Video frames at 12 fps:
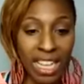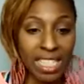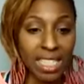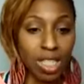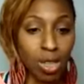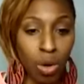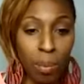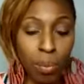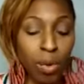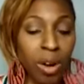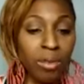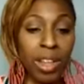This is so
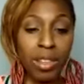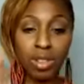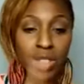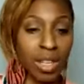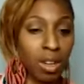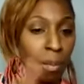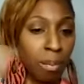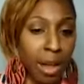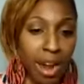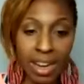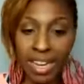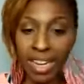important, whether you're single, married,